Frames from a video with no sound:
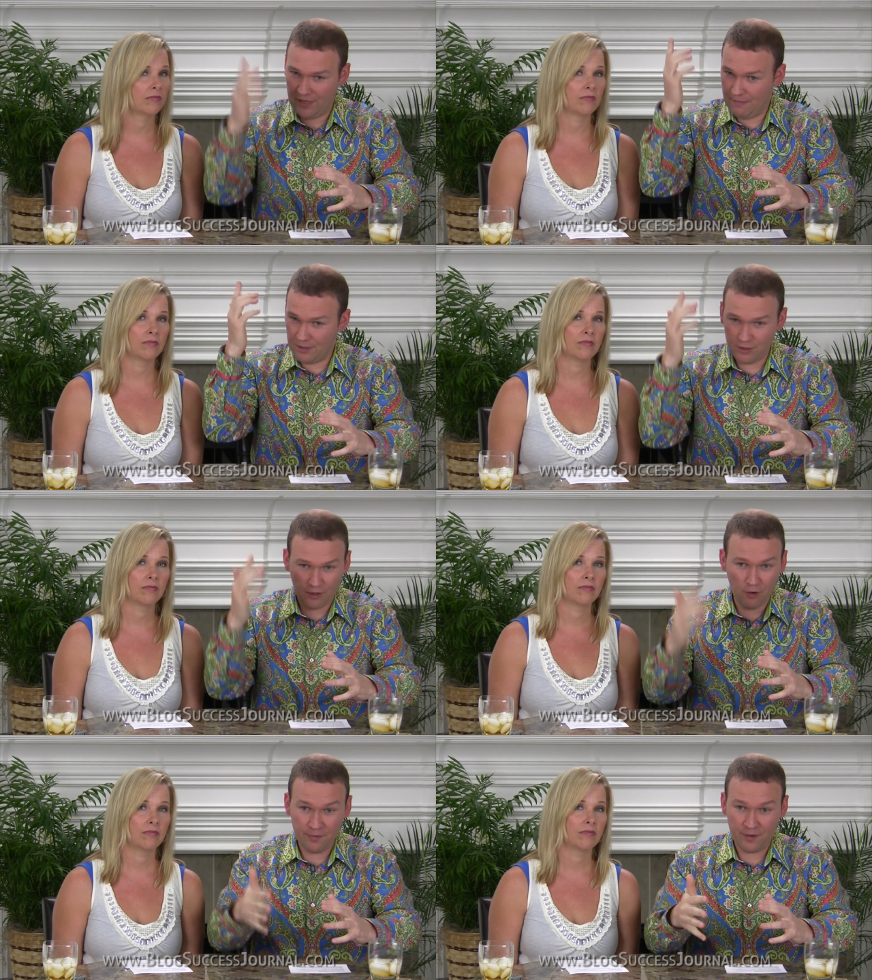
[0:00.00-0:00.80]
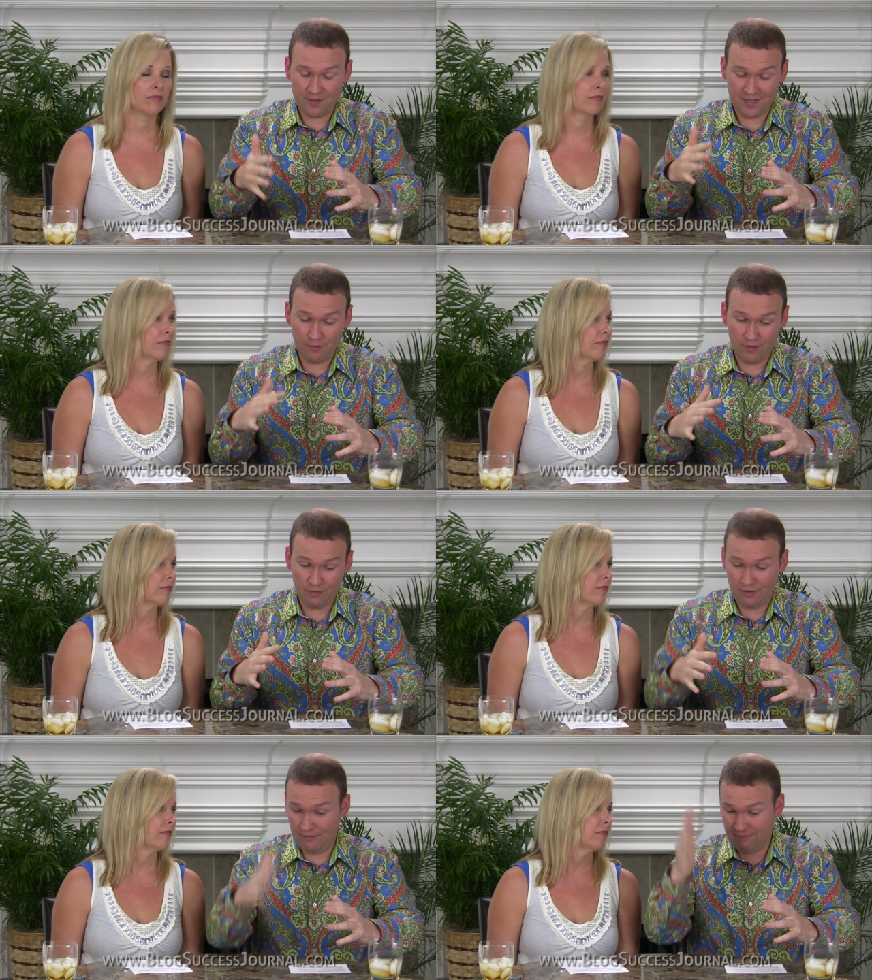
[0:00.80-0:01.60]
Speaker 1: you get mentioned on Oprah or somewhere
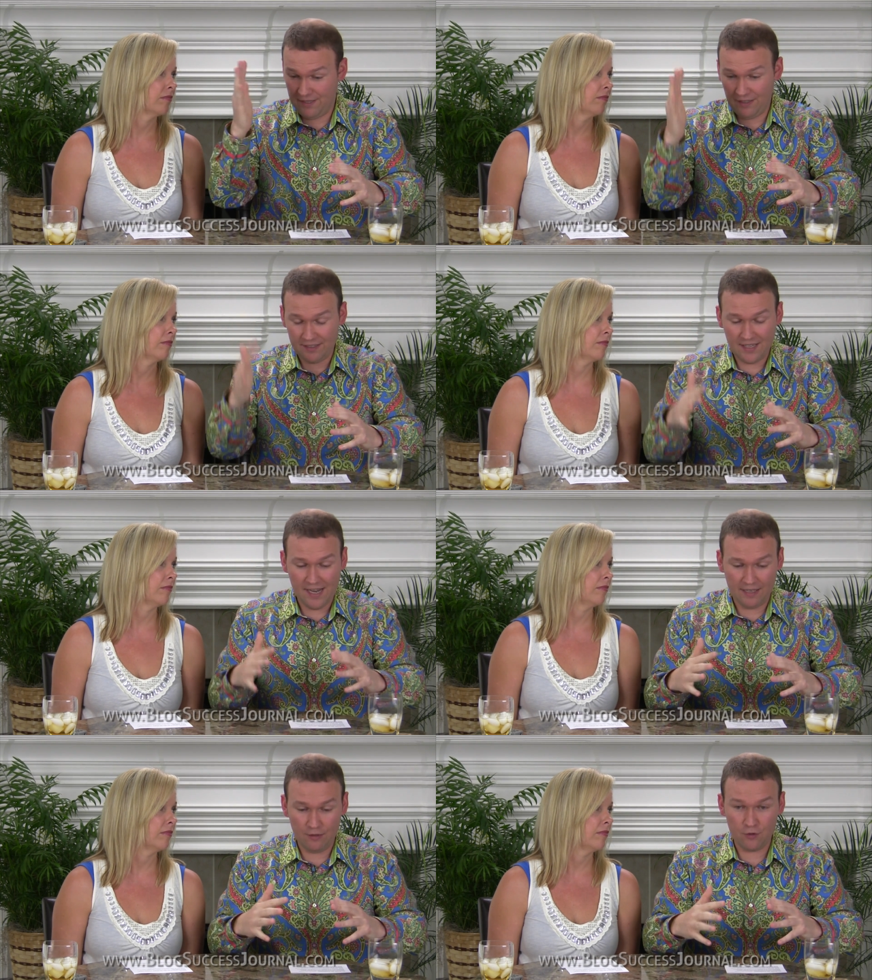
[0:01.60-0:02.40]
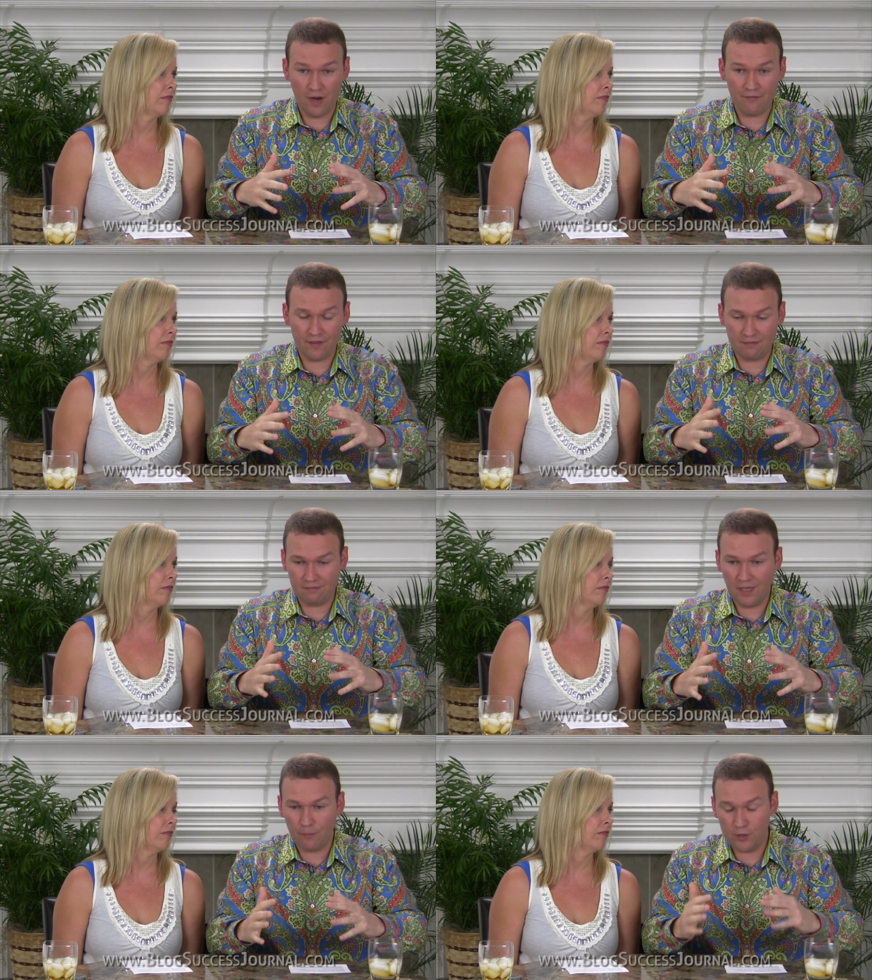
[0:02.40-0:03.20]
or get on Digg and your traffic
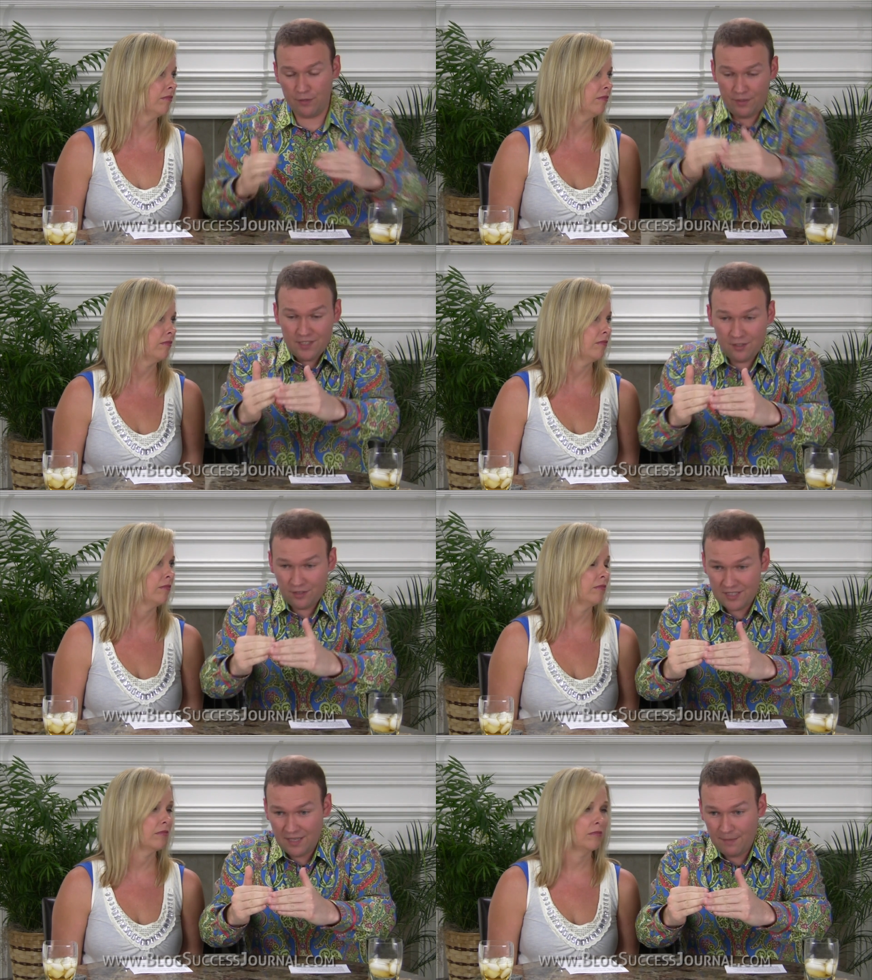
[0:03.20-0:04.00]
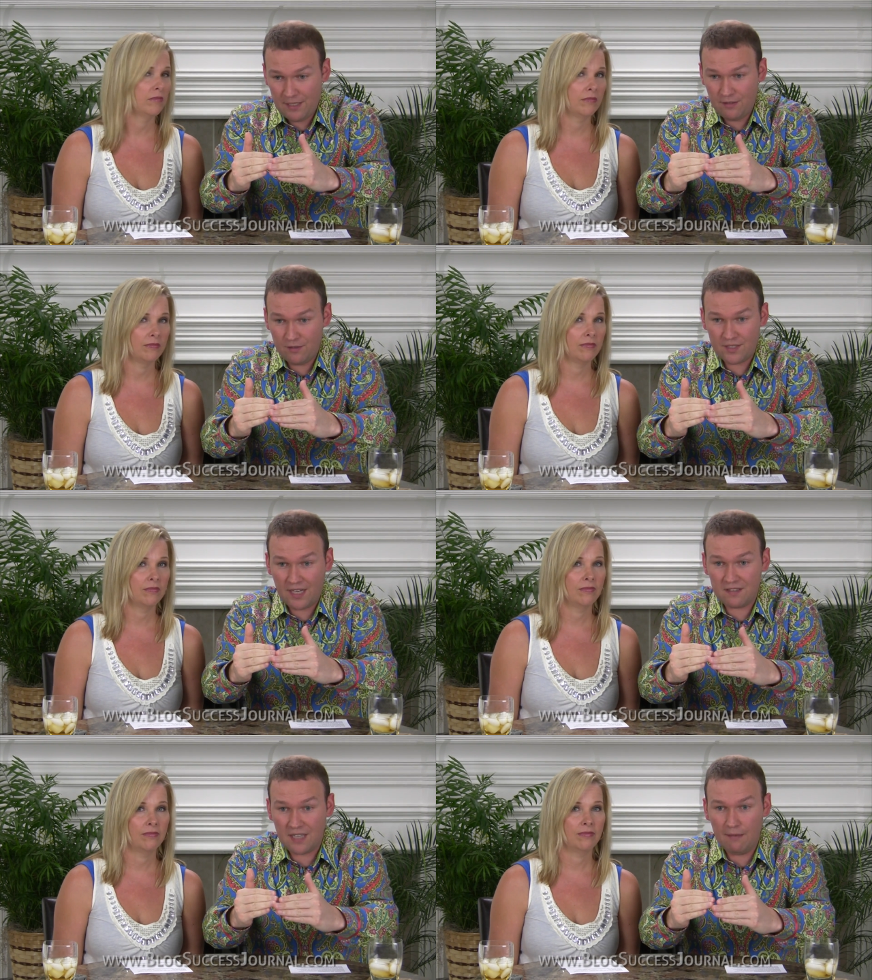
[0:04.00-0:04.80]
doubles, it runs into this limit and your
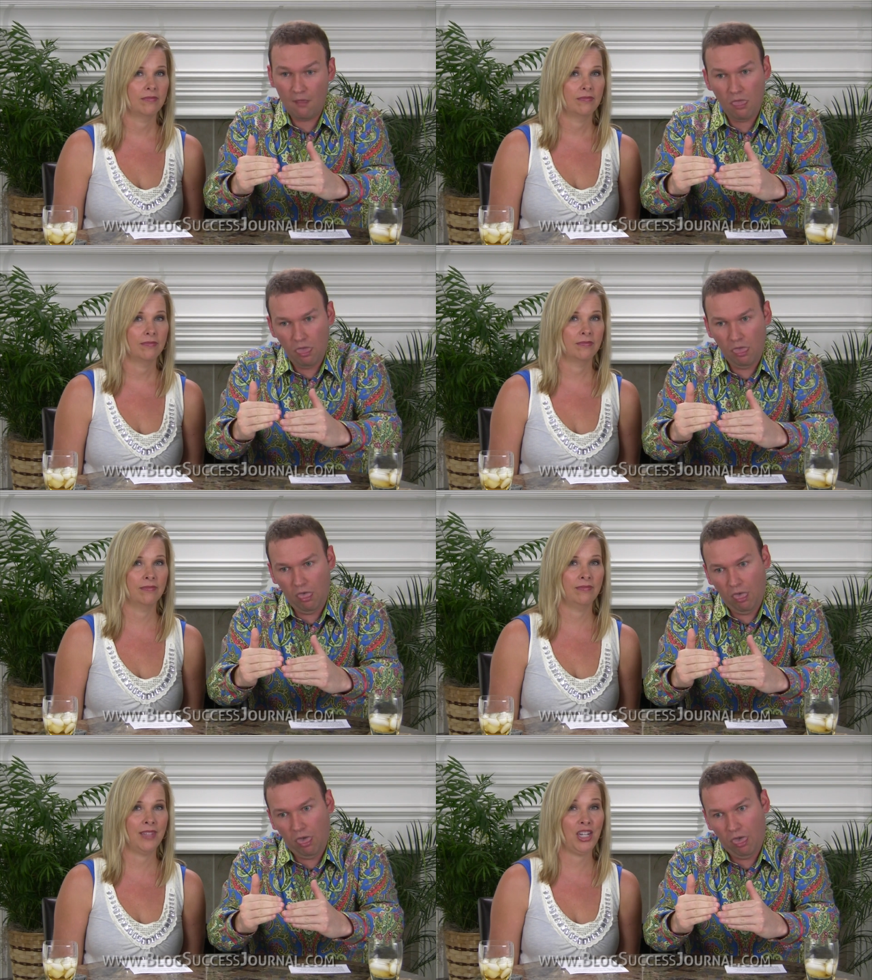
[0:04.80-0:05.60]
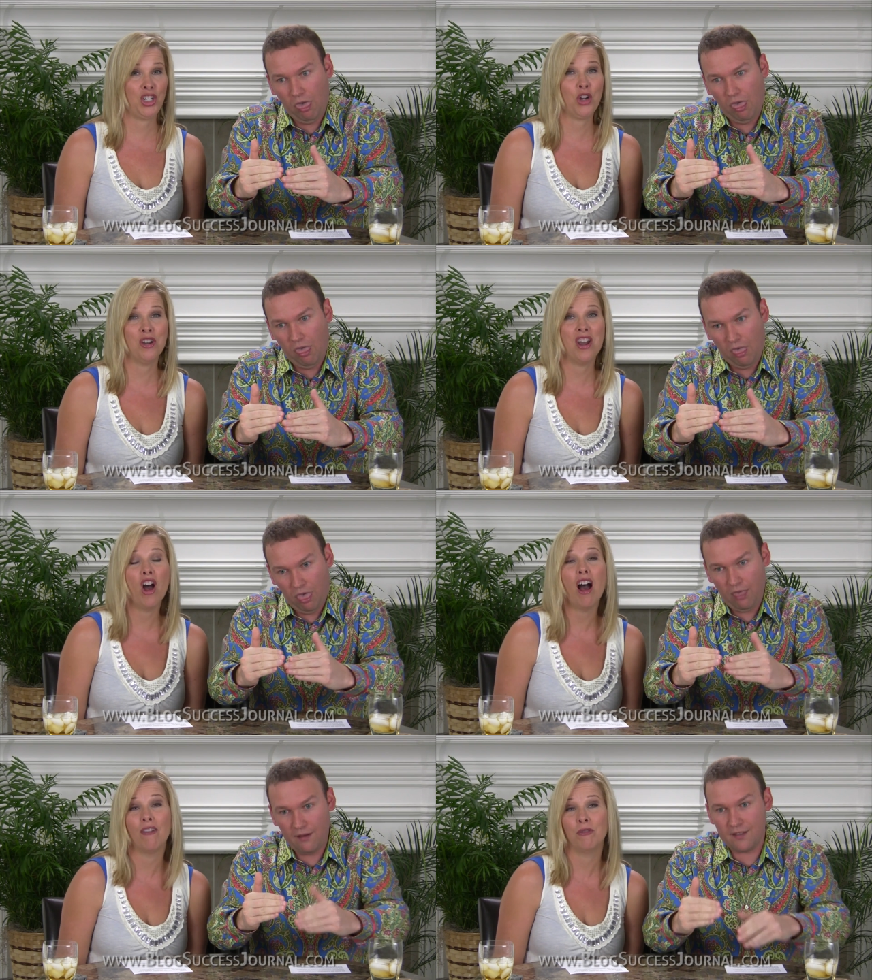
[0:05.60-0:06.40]
site stops
Speaker 2: it
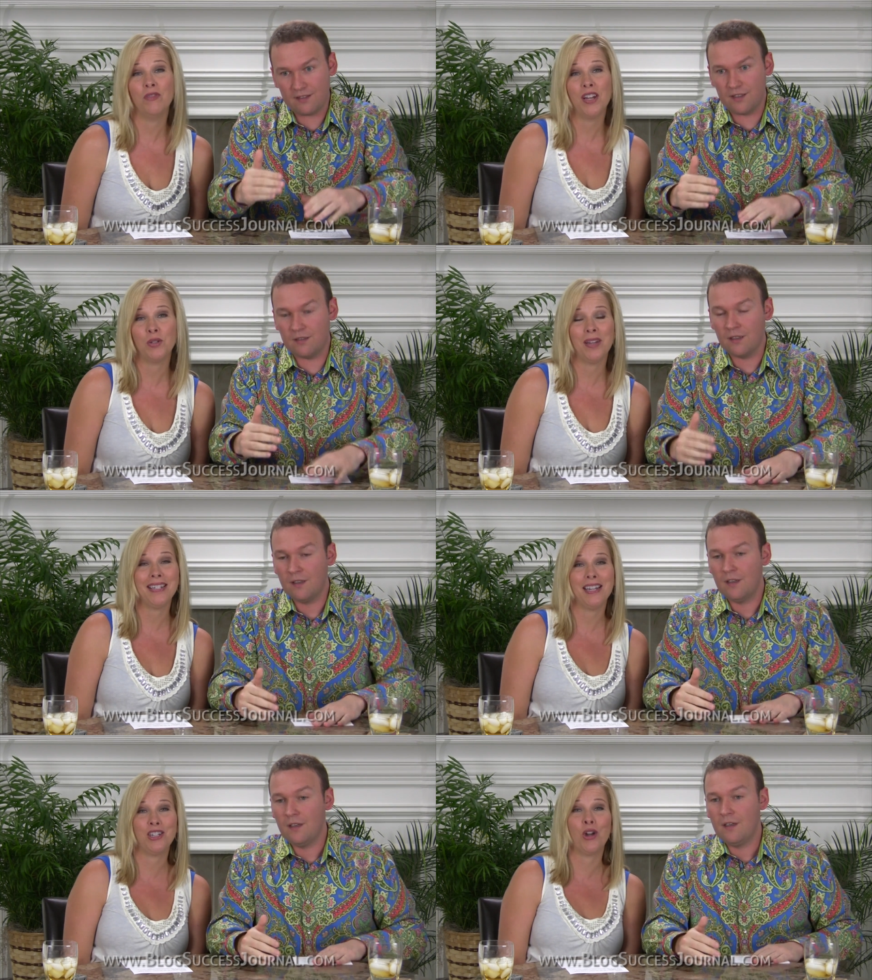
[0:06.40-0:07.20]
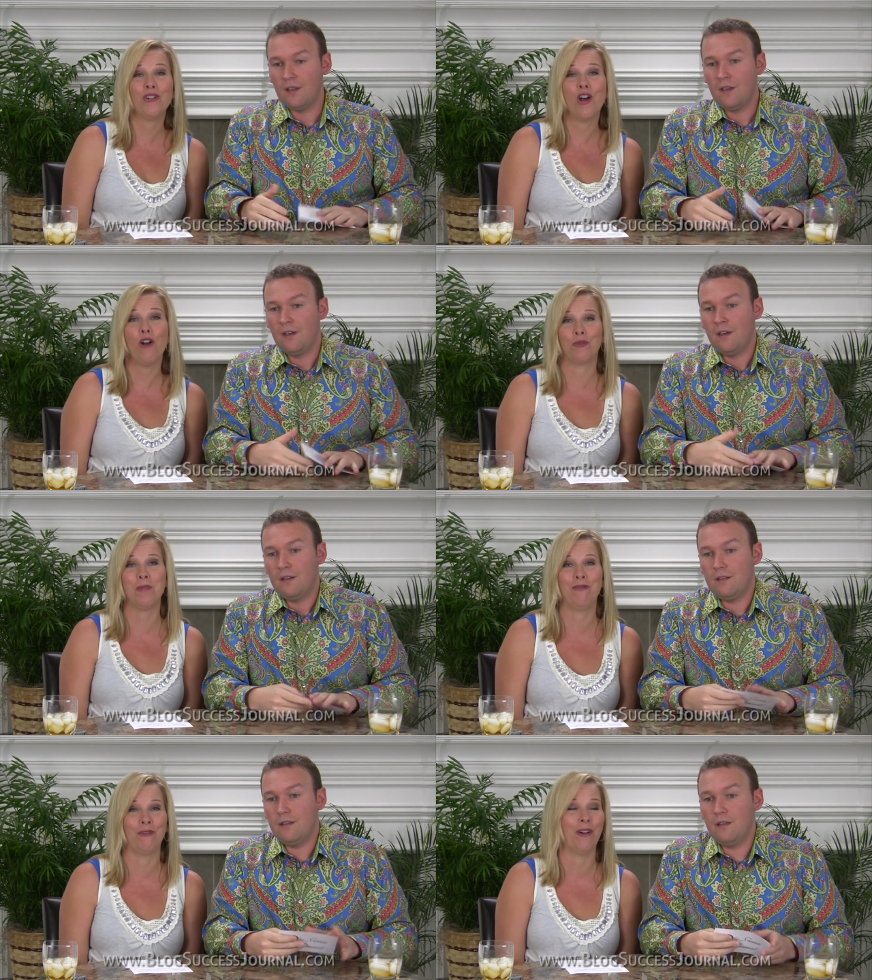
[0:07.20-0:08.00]
off. We've actually had sites turned off
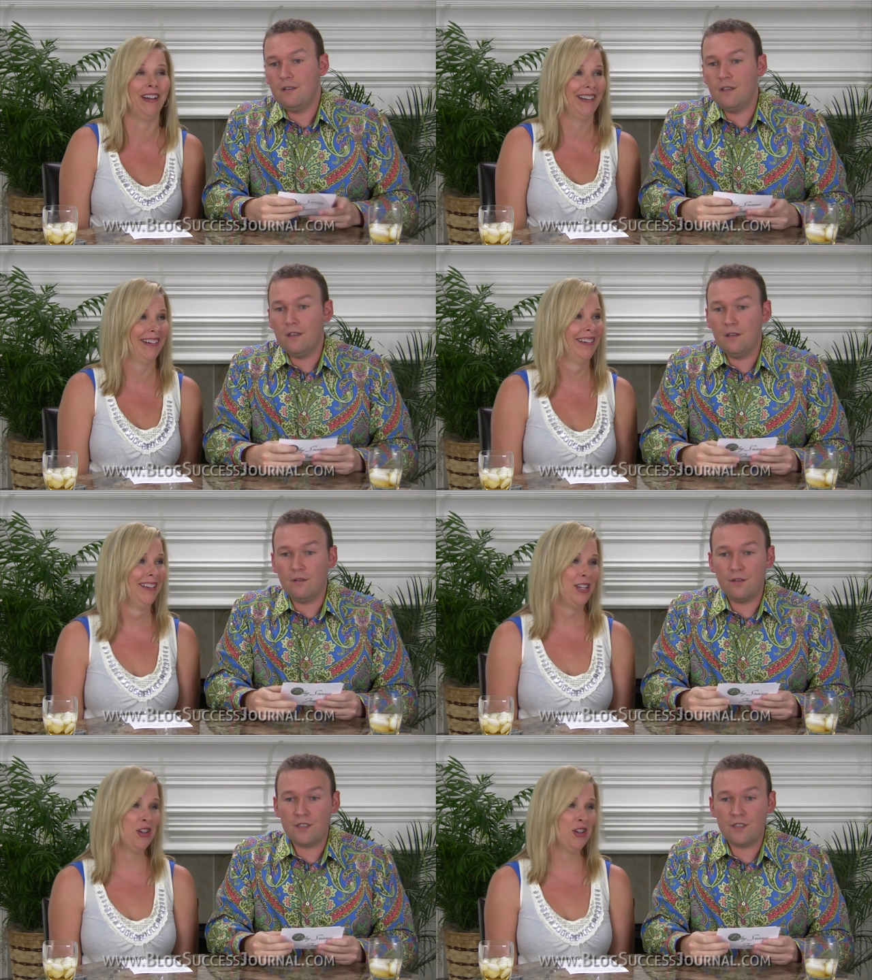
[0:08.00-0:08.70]
before. You know, or